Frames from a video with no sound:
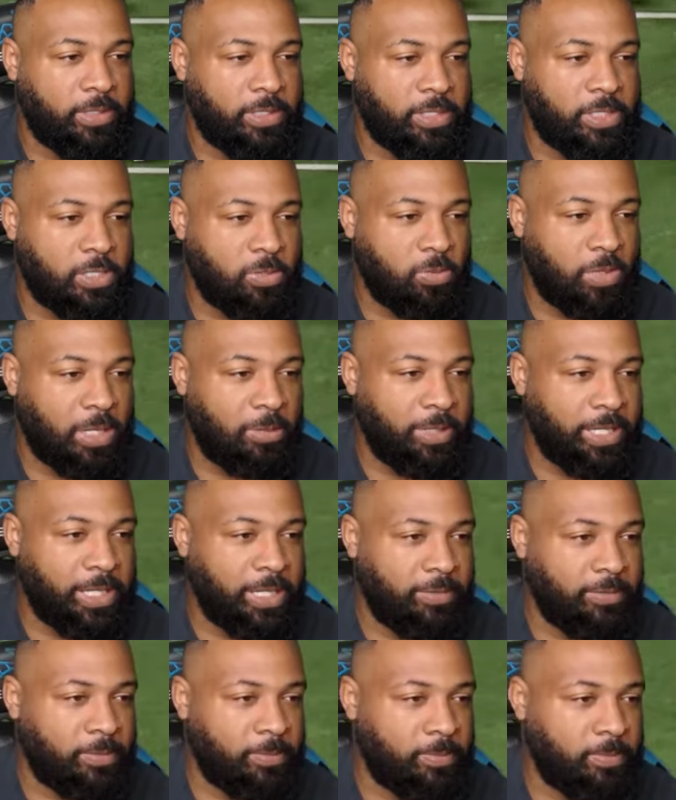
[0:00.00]
This is why we
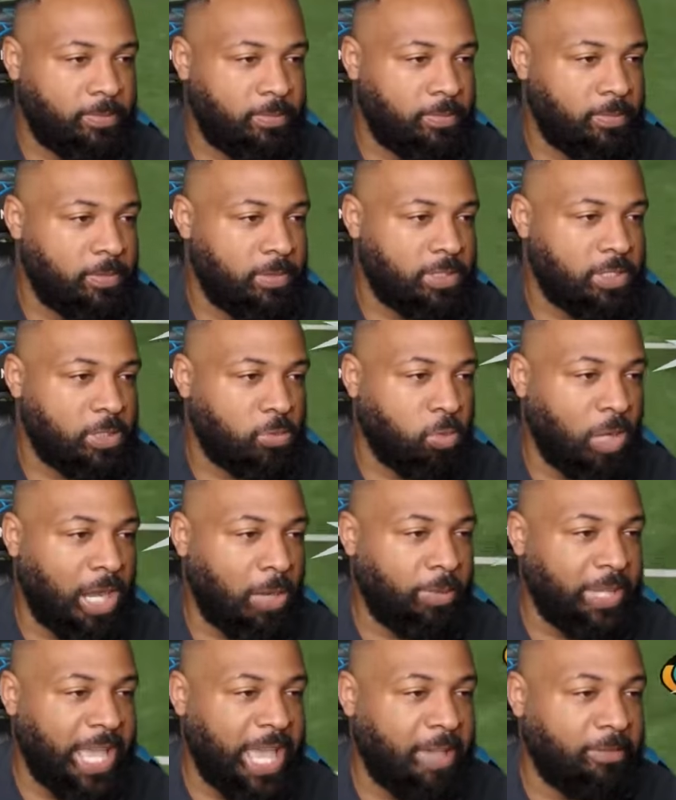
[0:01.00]
have him is
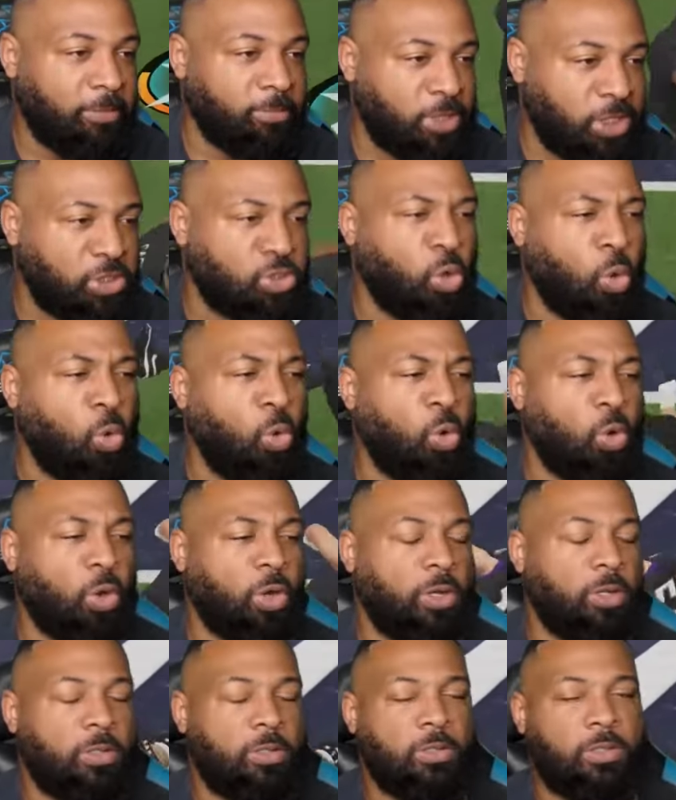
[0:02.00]
why we have them to score.